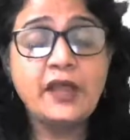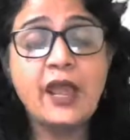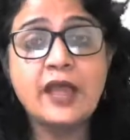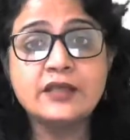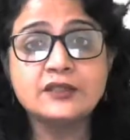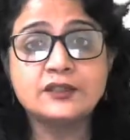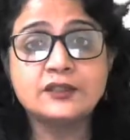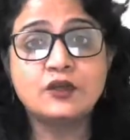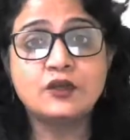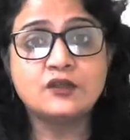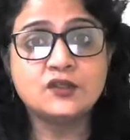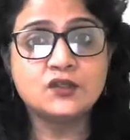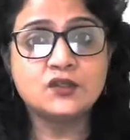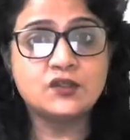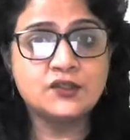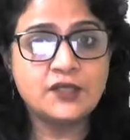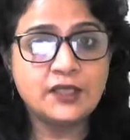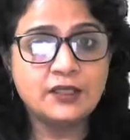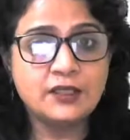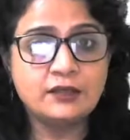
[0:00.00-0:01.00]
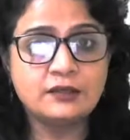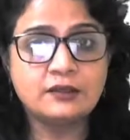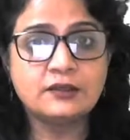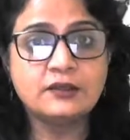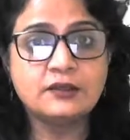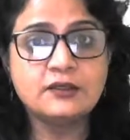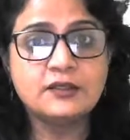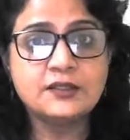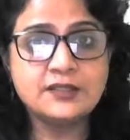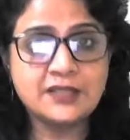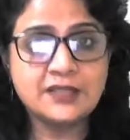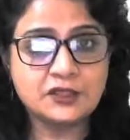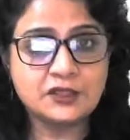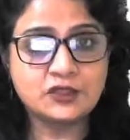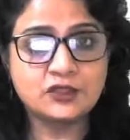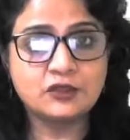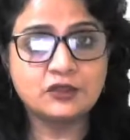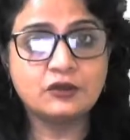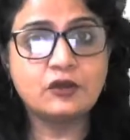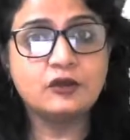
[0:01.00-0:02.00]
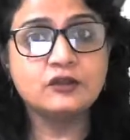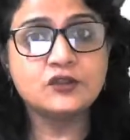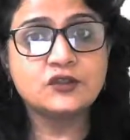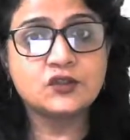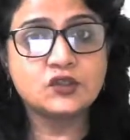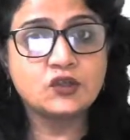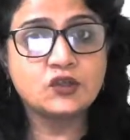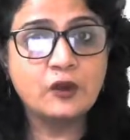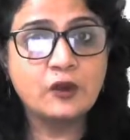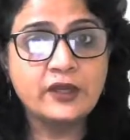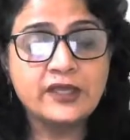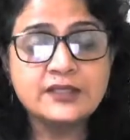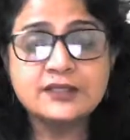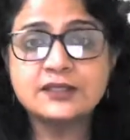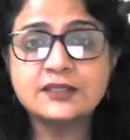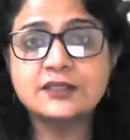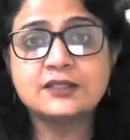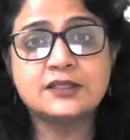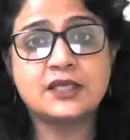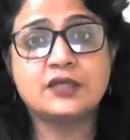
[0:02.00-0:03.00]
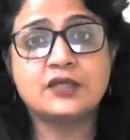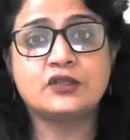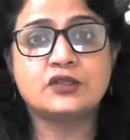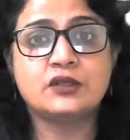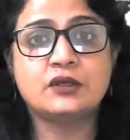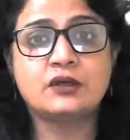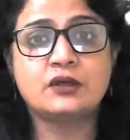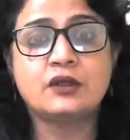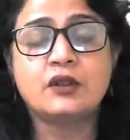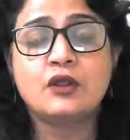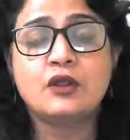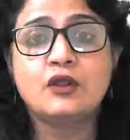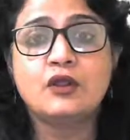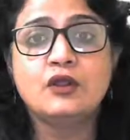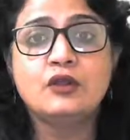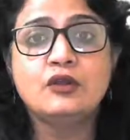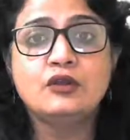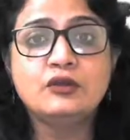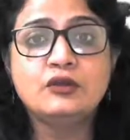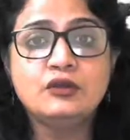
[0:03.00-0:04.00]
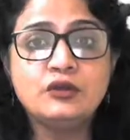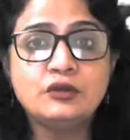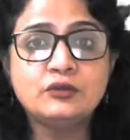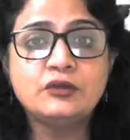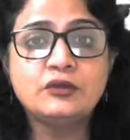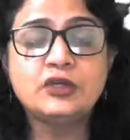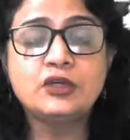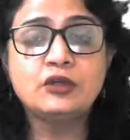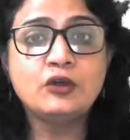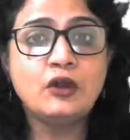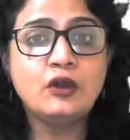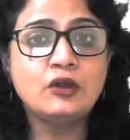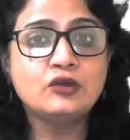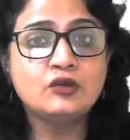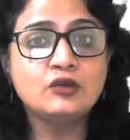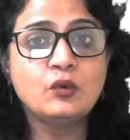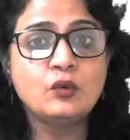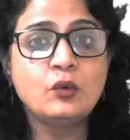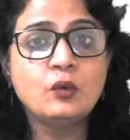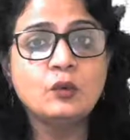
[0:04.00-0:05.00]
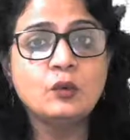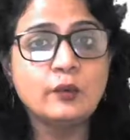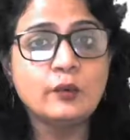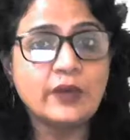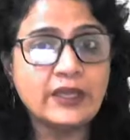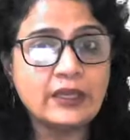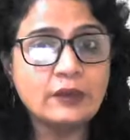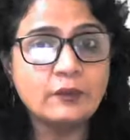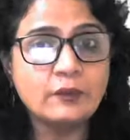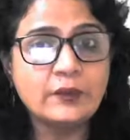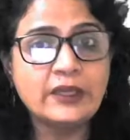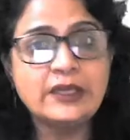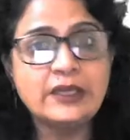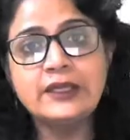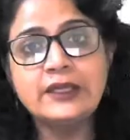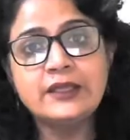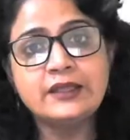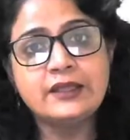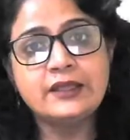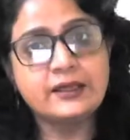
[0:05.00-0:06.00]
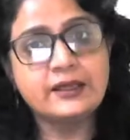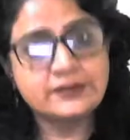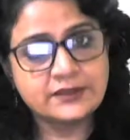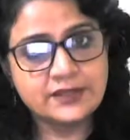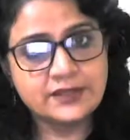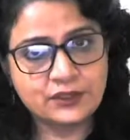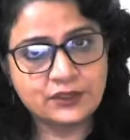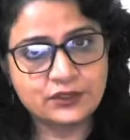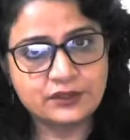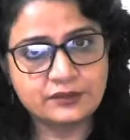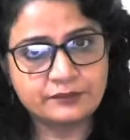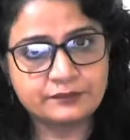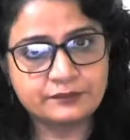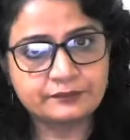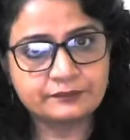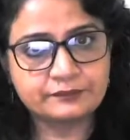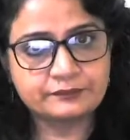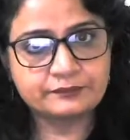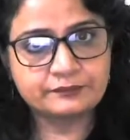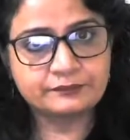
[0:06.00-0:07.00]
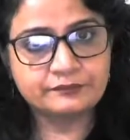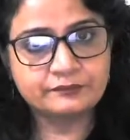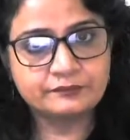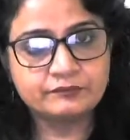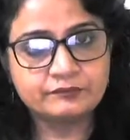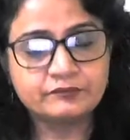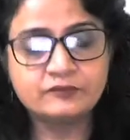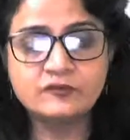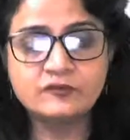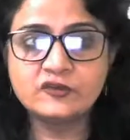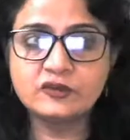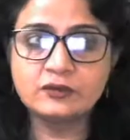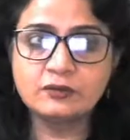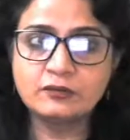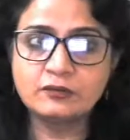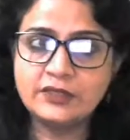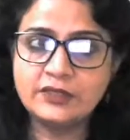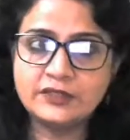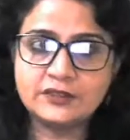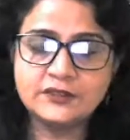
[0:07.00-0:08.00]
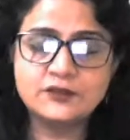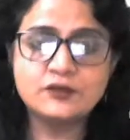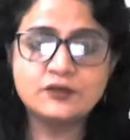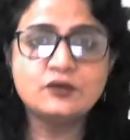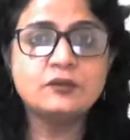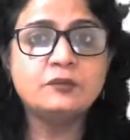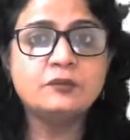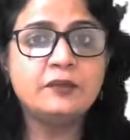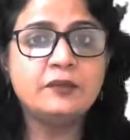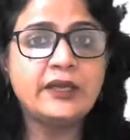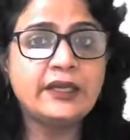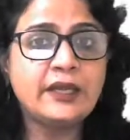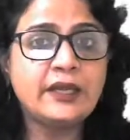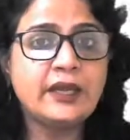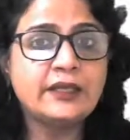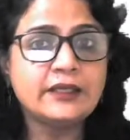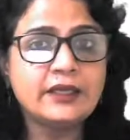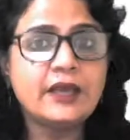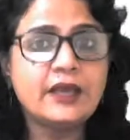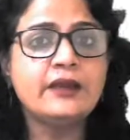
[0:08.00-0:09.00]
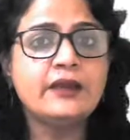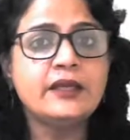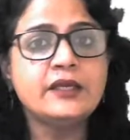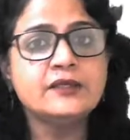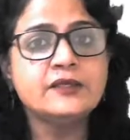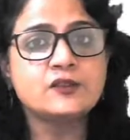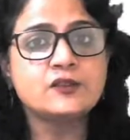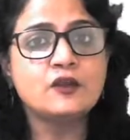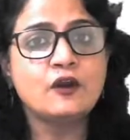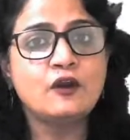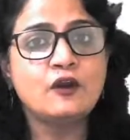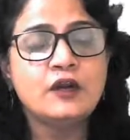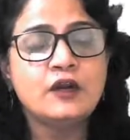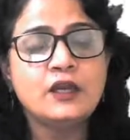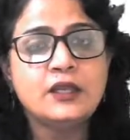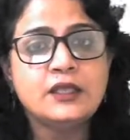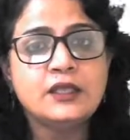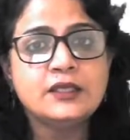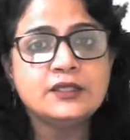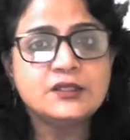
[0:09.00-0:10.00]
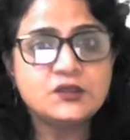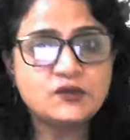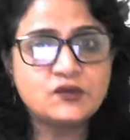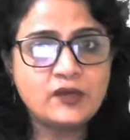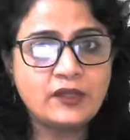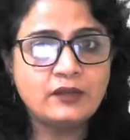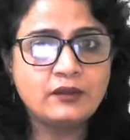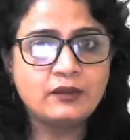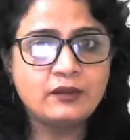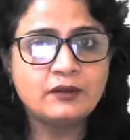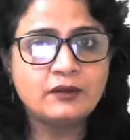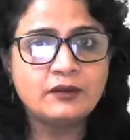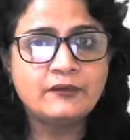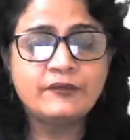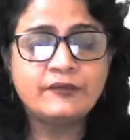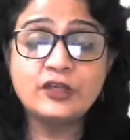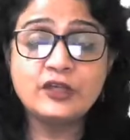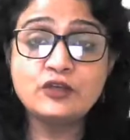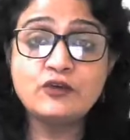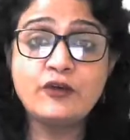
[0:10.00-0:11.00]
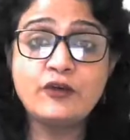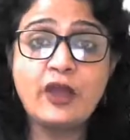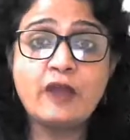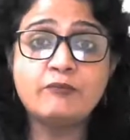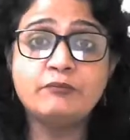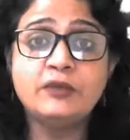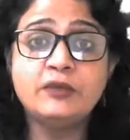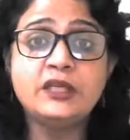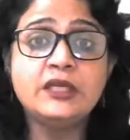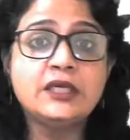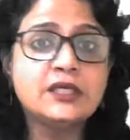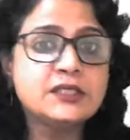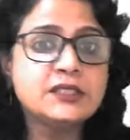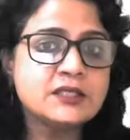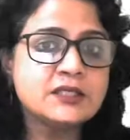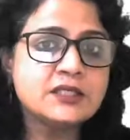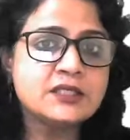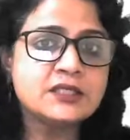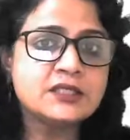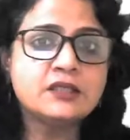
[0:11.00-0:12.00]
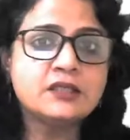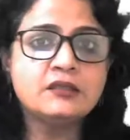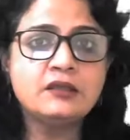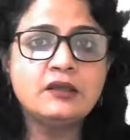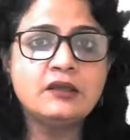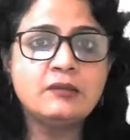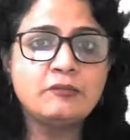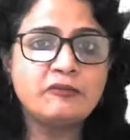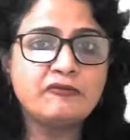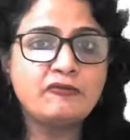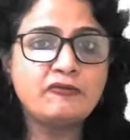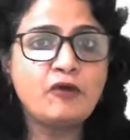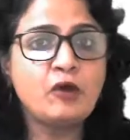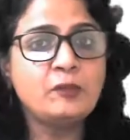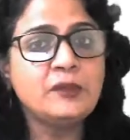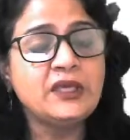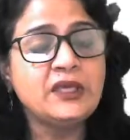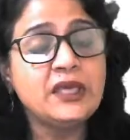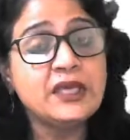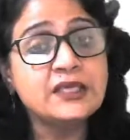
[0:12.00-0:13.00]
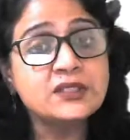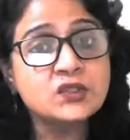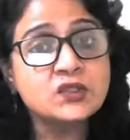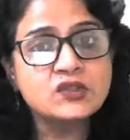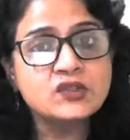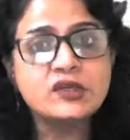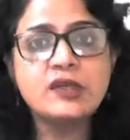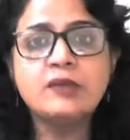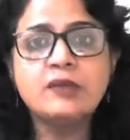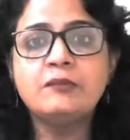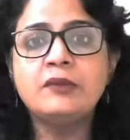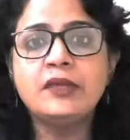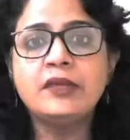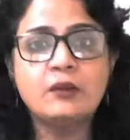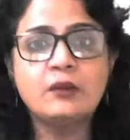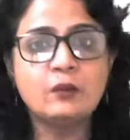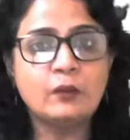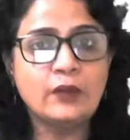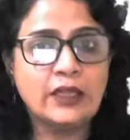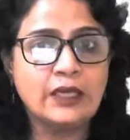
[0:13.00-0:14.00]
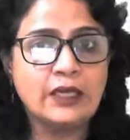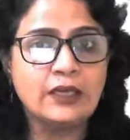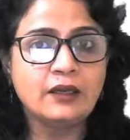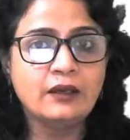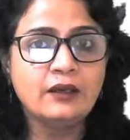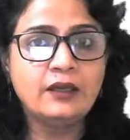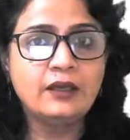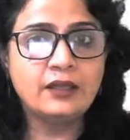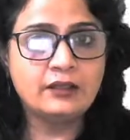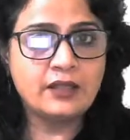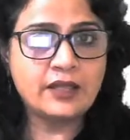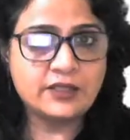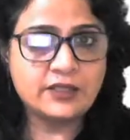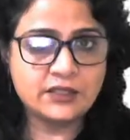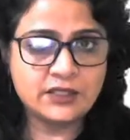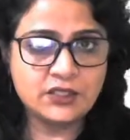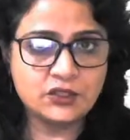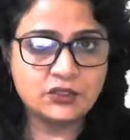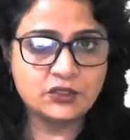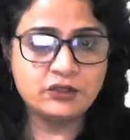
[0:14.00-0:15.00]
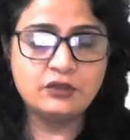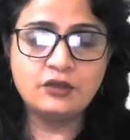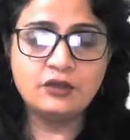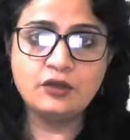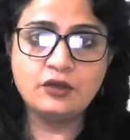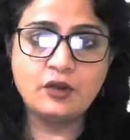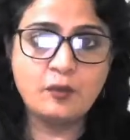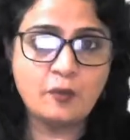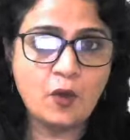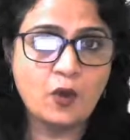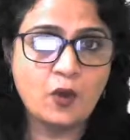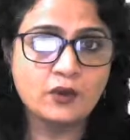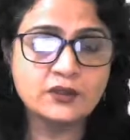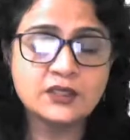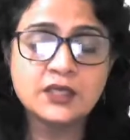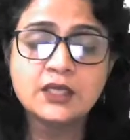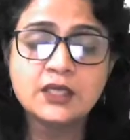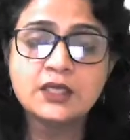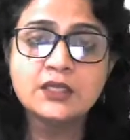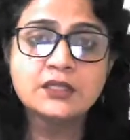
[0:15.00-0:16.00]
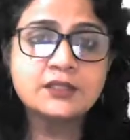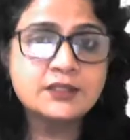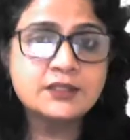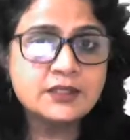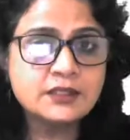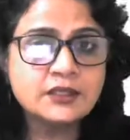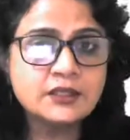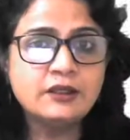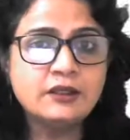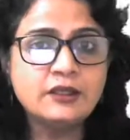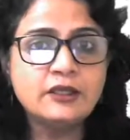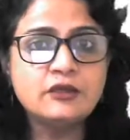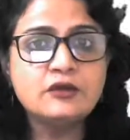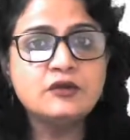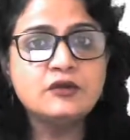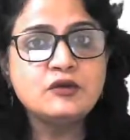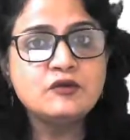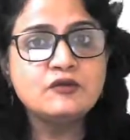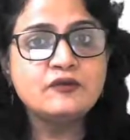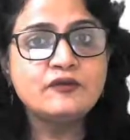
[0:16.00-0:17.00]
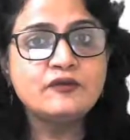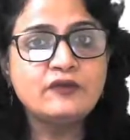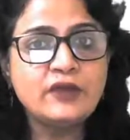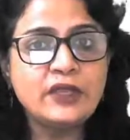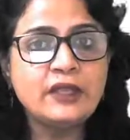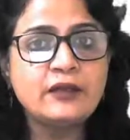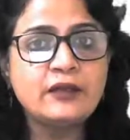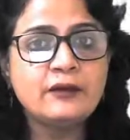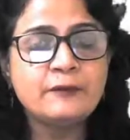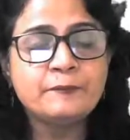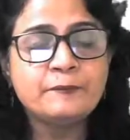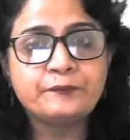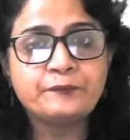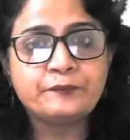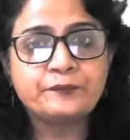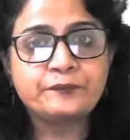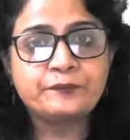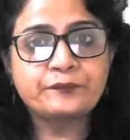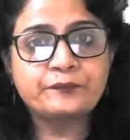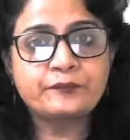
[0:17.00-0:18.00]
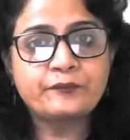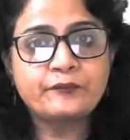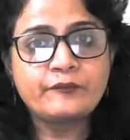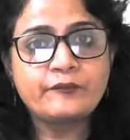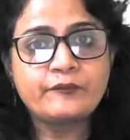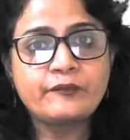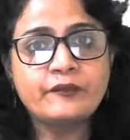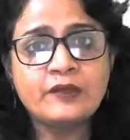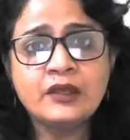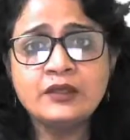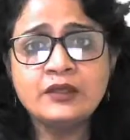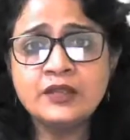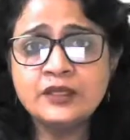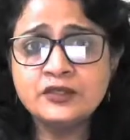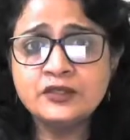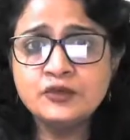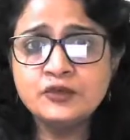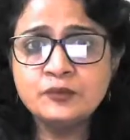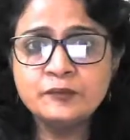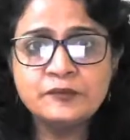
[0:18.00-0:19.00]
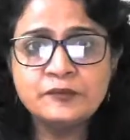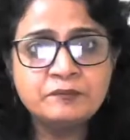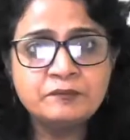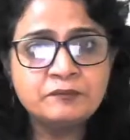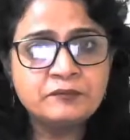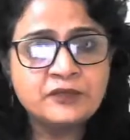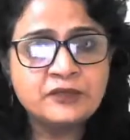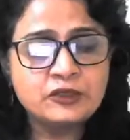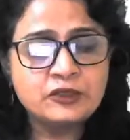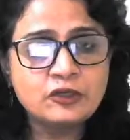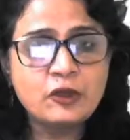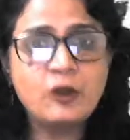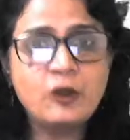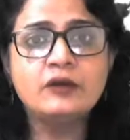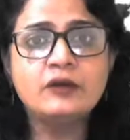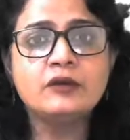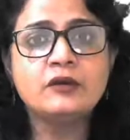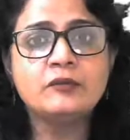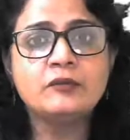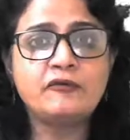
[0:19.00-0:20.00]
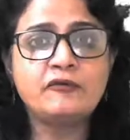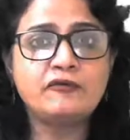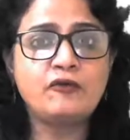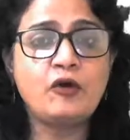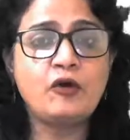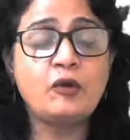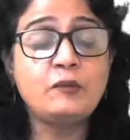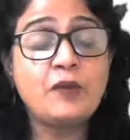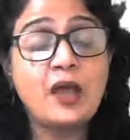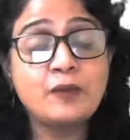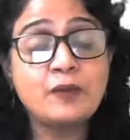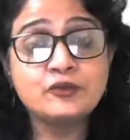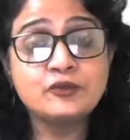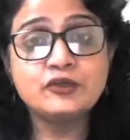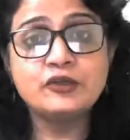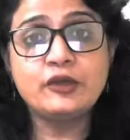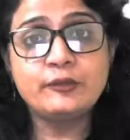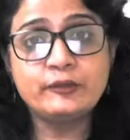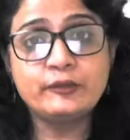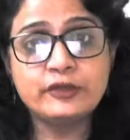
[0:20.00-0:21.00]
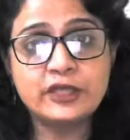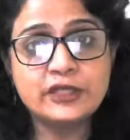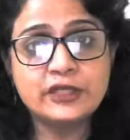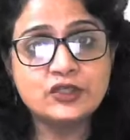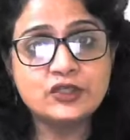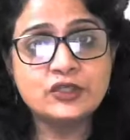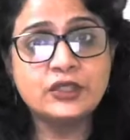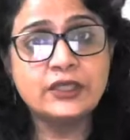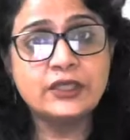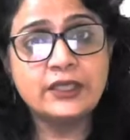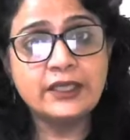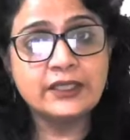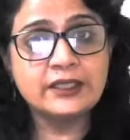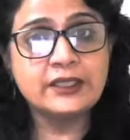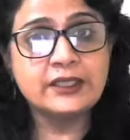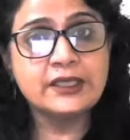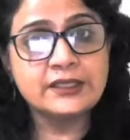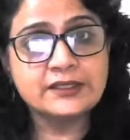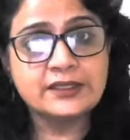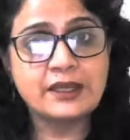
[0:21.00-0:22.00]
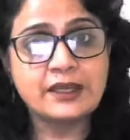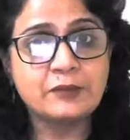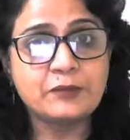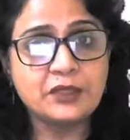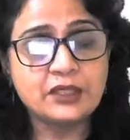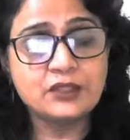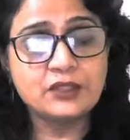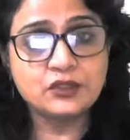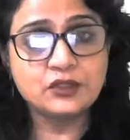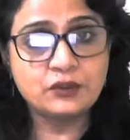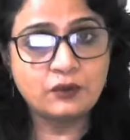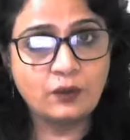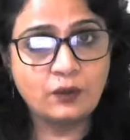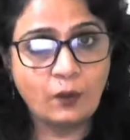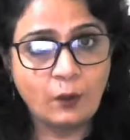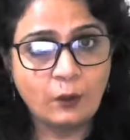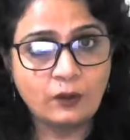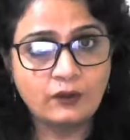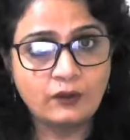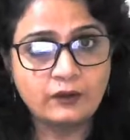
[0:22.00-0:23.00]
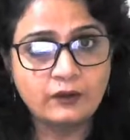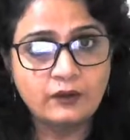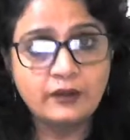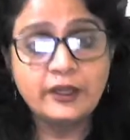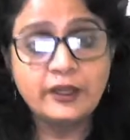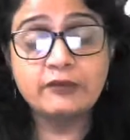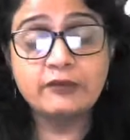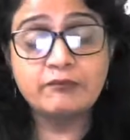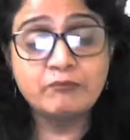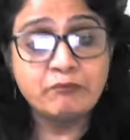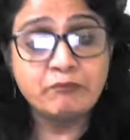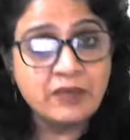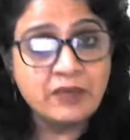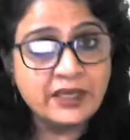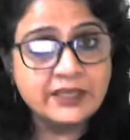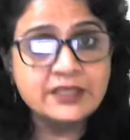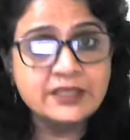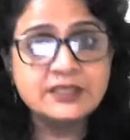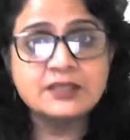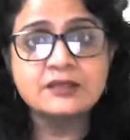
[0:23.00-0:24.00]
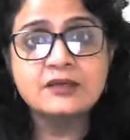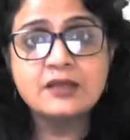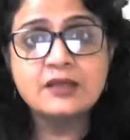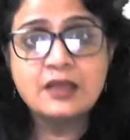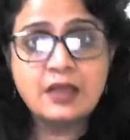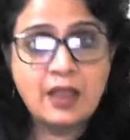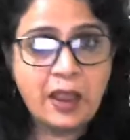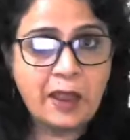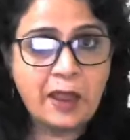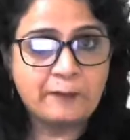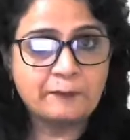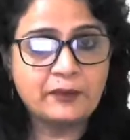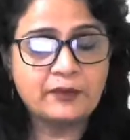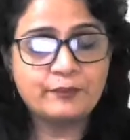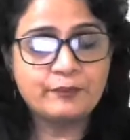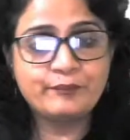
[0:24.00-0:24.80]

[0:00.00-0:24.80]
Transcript: as your strength section or strongest section, you did not do very well in that section. So let's assume LRDI is your strength and you have been consistently performing extremely well in that section in your model. Suddenly you feel that you did not perform up to your potential in the examination hall. It might happen.